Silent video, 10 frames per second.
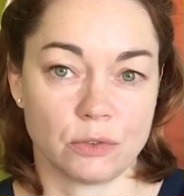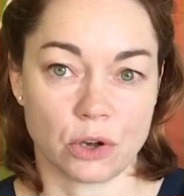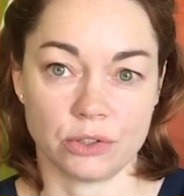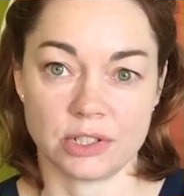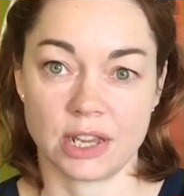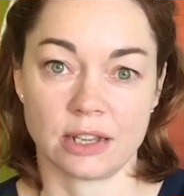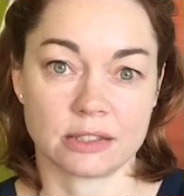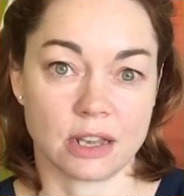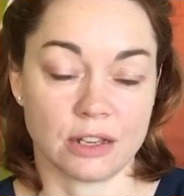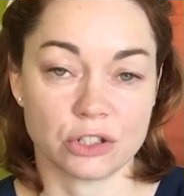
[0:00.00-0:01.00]
of
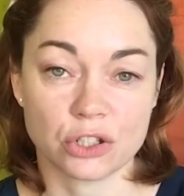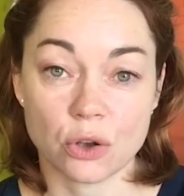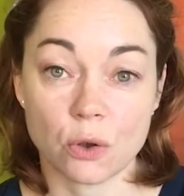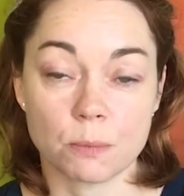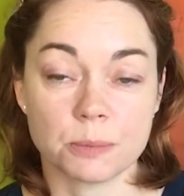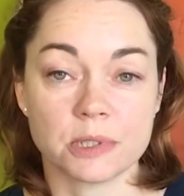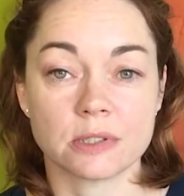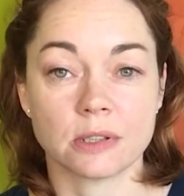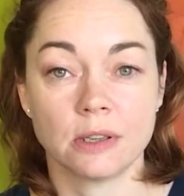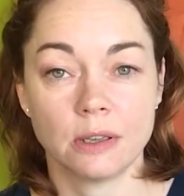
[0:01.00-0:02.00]
contexts like shops,